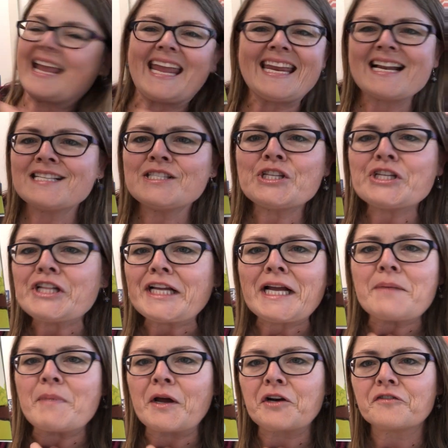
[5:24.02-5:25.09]
He doesn't look like
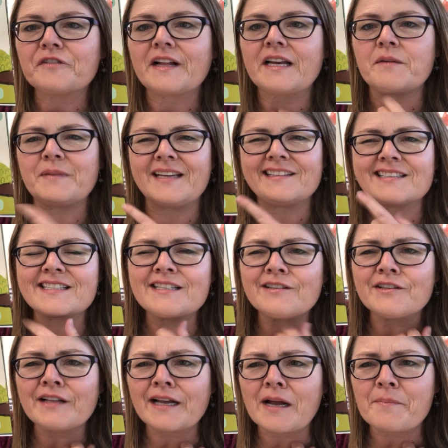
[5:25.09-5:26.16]
a butterfly to me. Does he
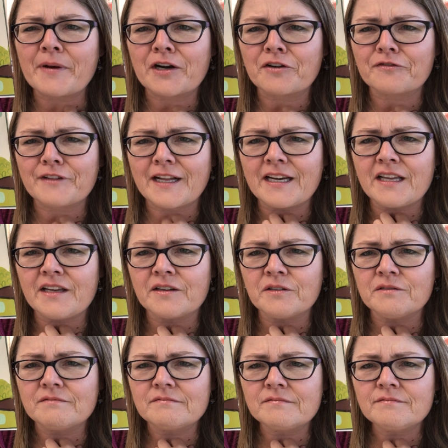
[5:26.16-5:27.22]
look like a butterfly to
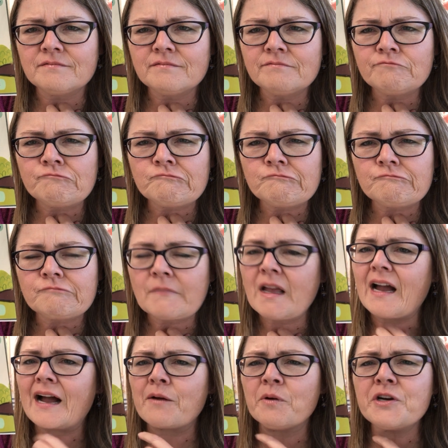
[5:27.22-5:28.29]
you?
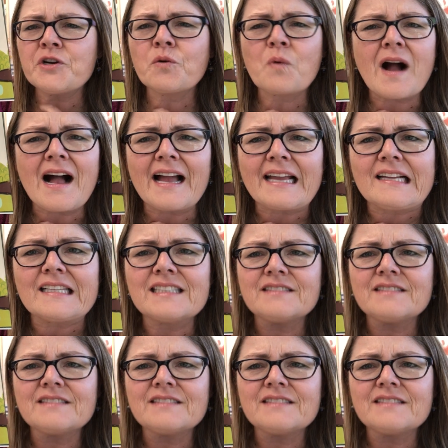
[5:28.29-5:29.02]
I wonder why.